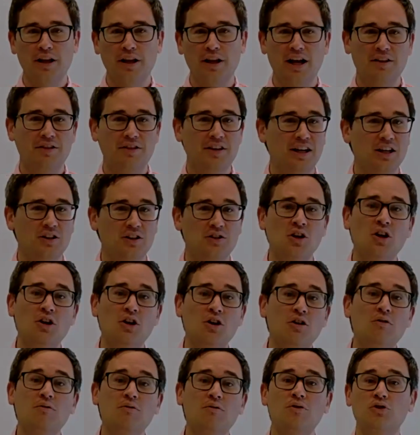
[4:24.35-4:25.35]
And I think it's
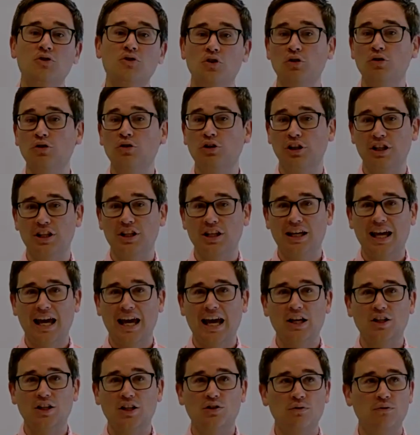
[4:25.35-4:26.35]
certainly the
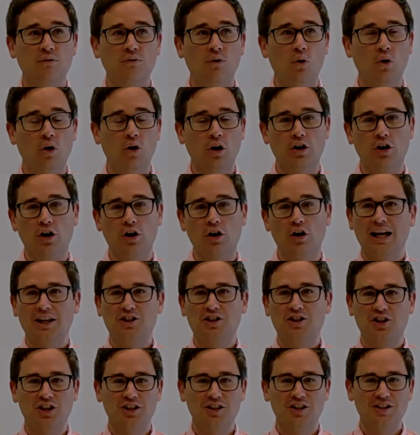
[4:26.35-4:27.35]
case for
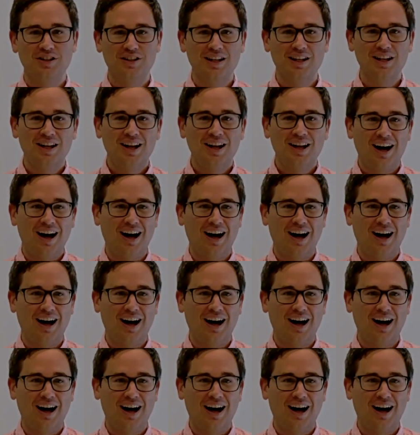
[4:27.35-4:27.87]
elections